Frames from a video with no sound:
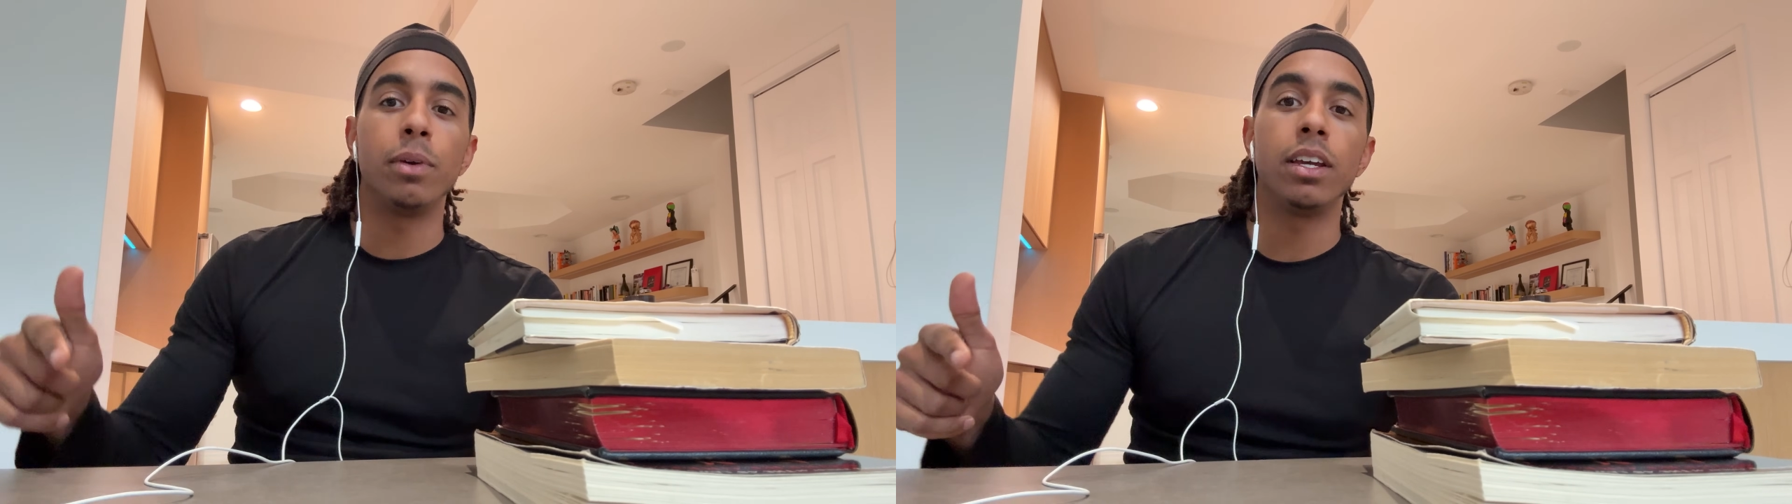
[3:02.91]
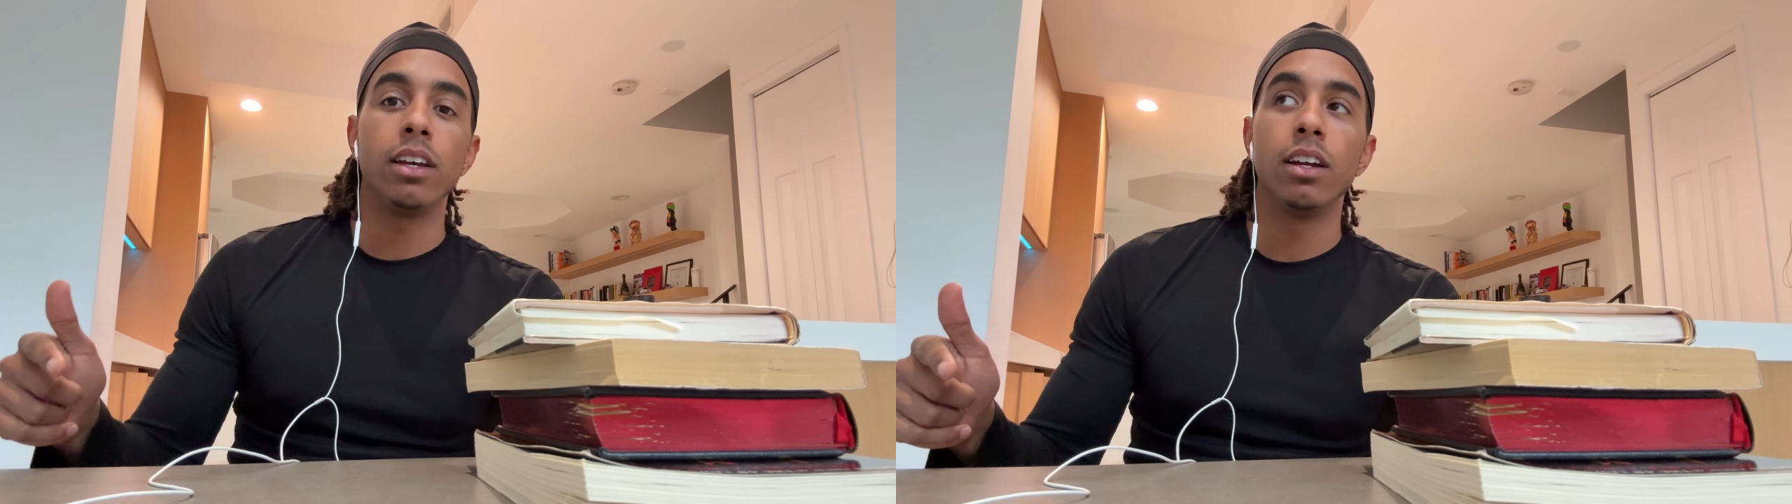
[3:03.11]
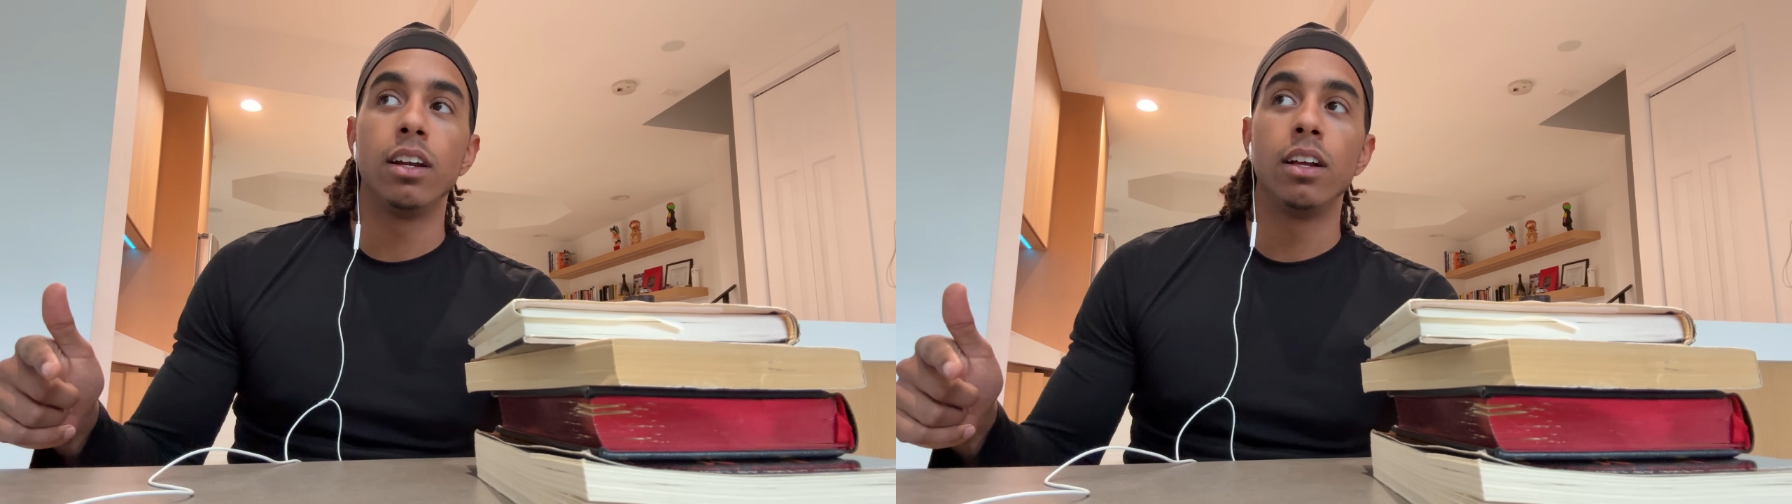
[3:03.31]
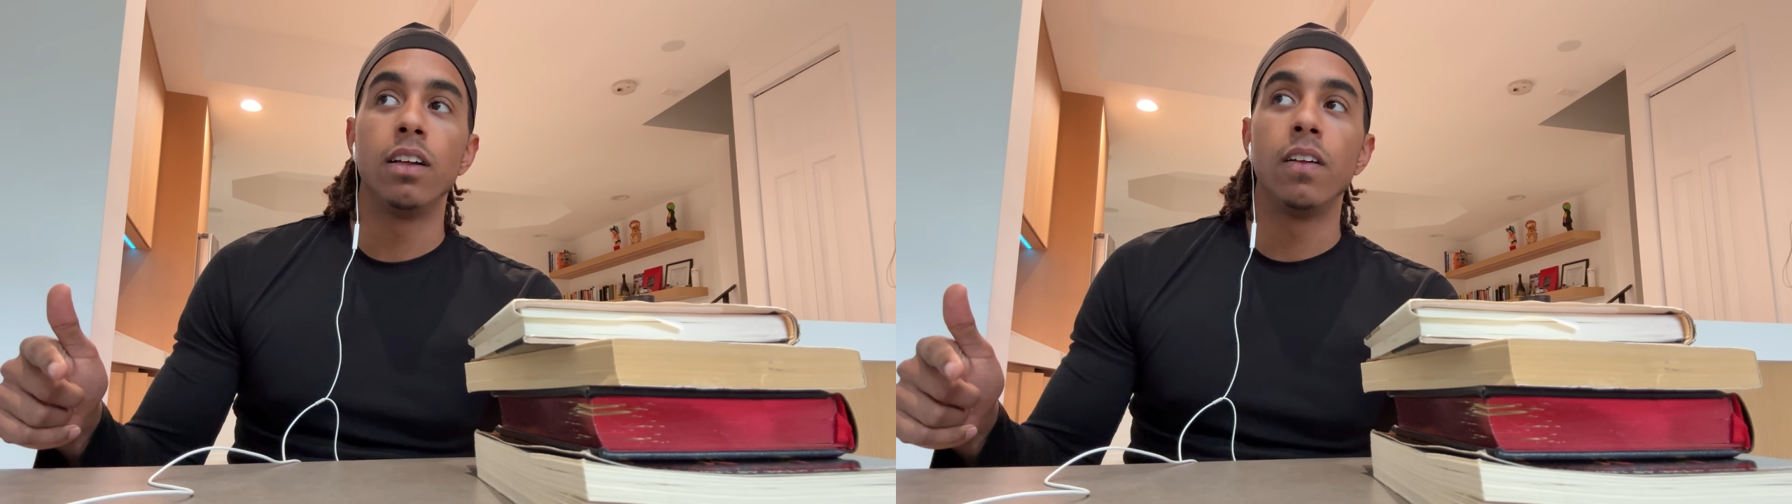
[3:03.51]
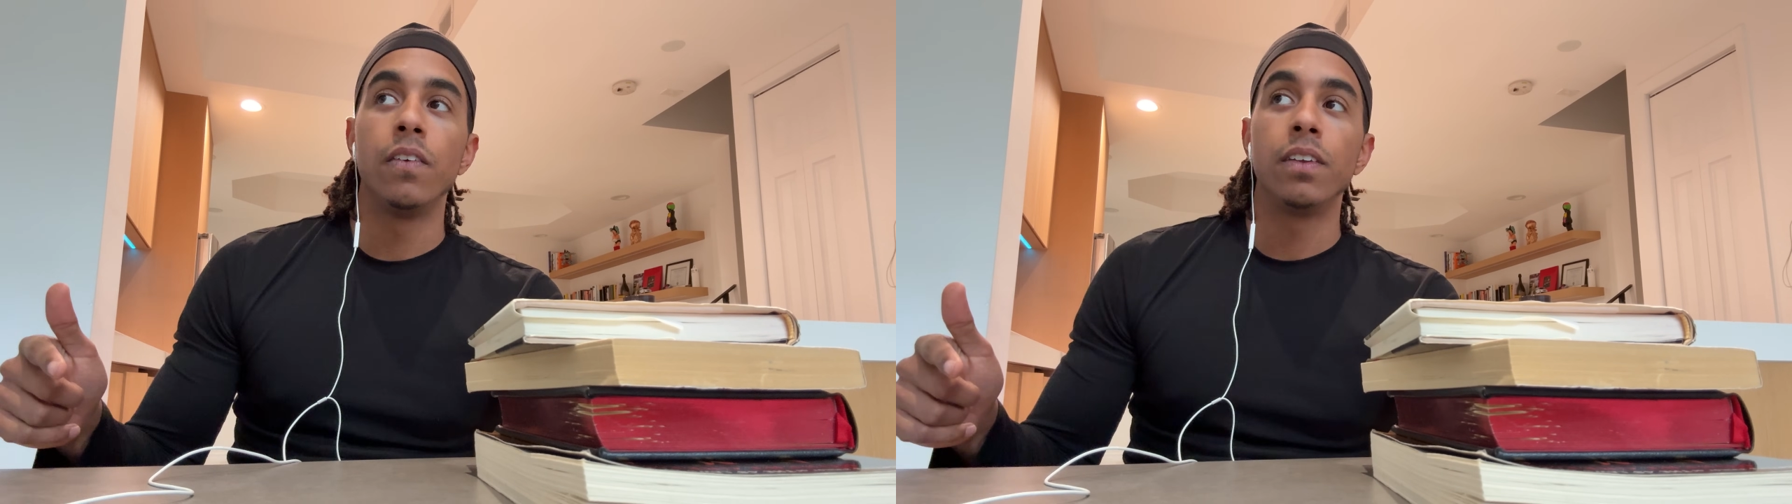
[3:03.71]
me
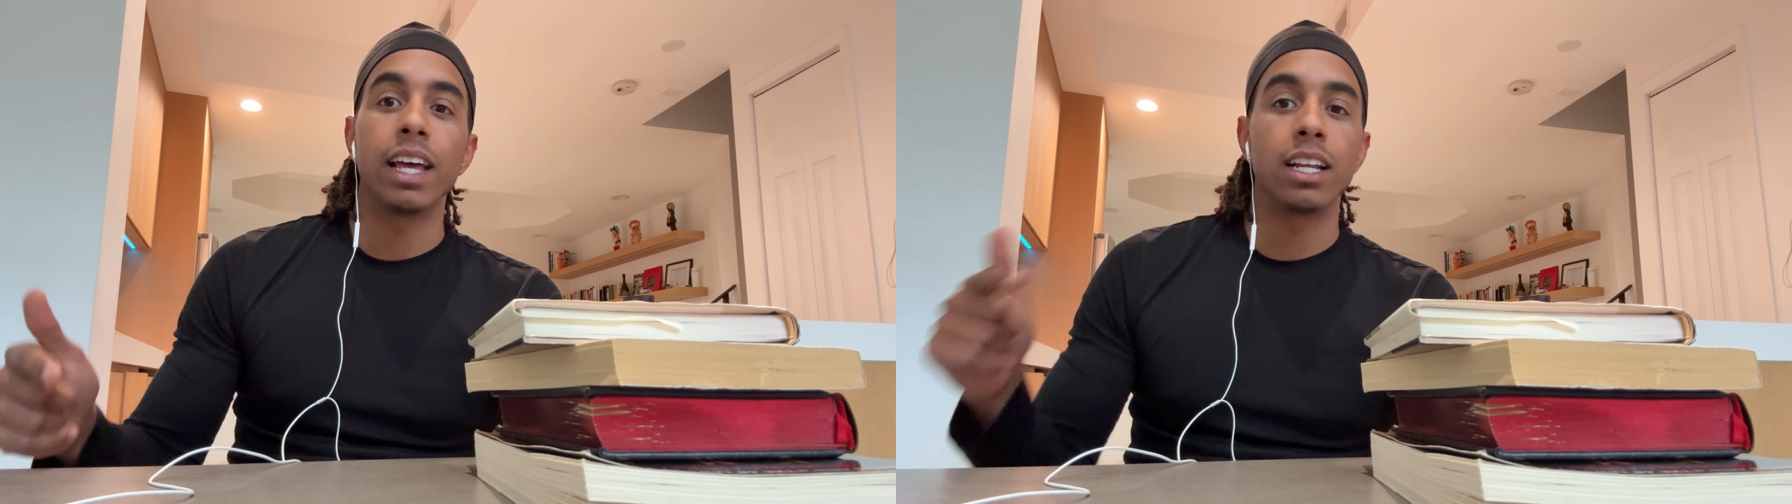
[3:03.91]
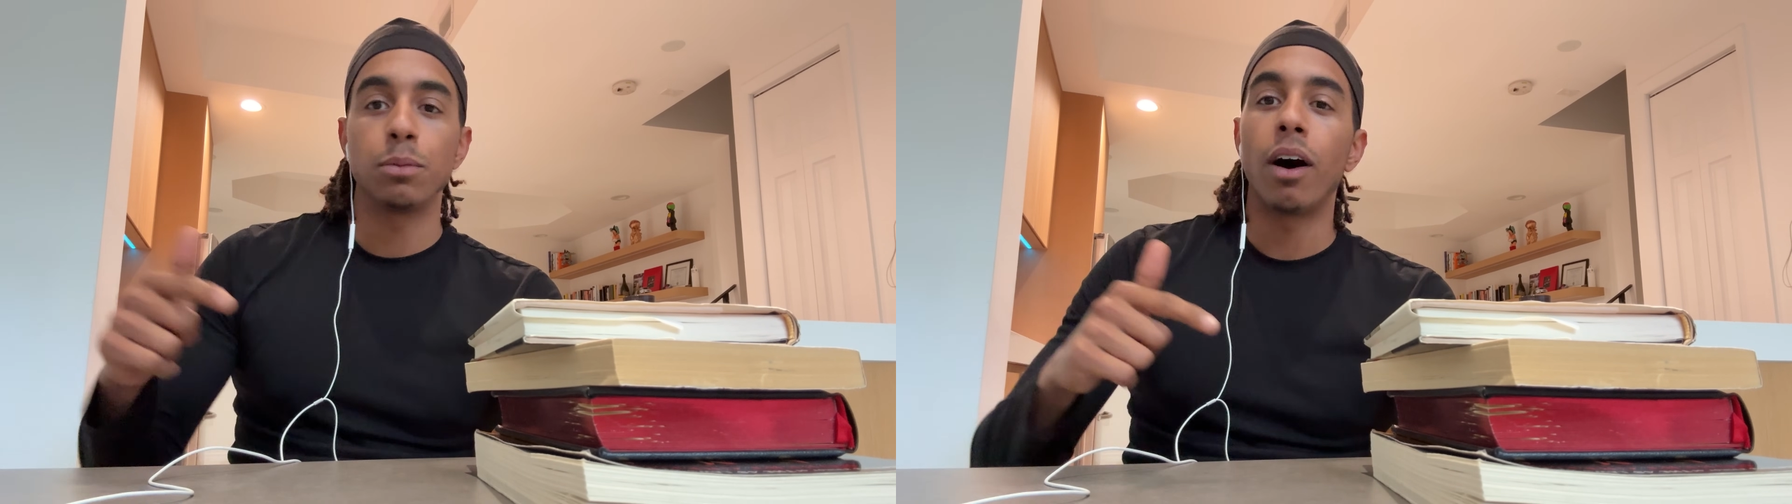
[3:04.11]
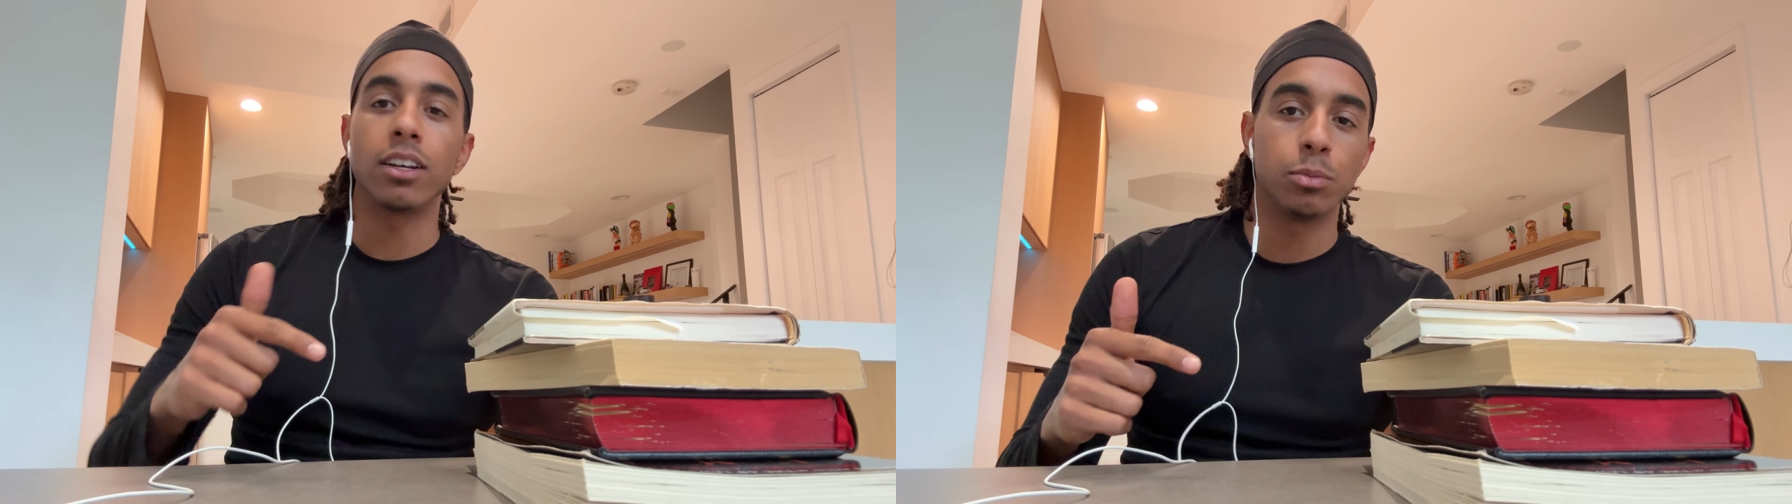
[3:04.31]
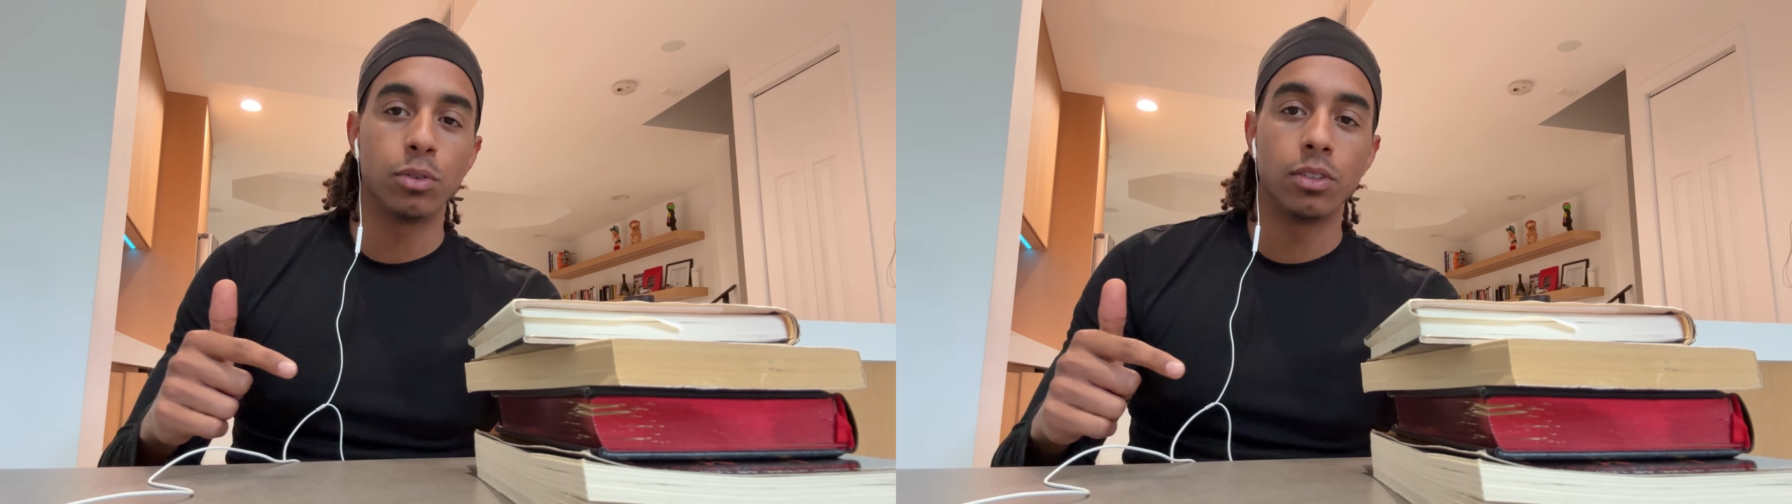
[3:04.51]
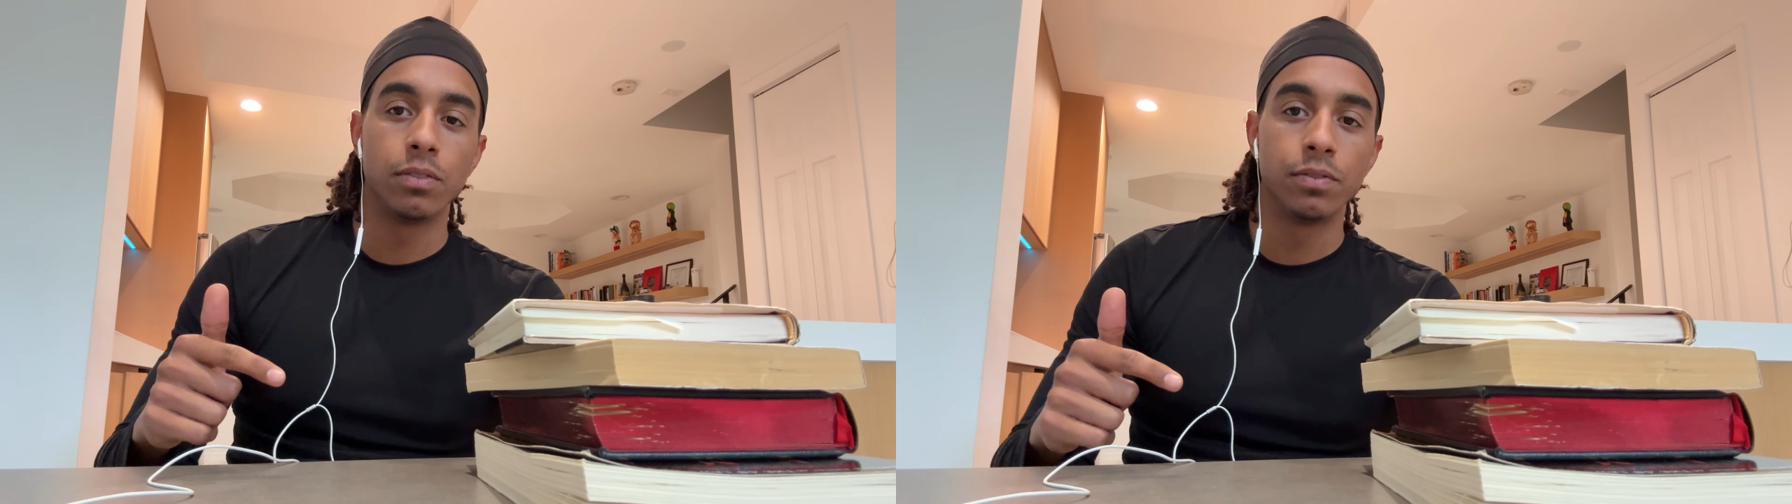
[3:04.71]
that it's possible.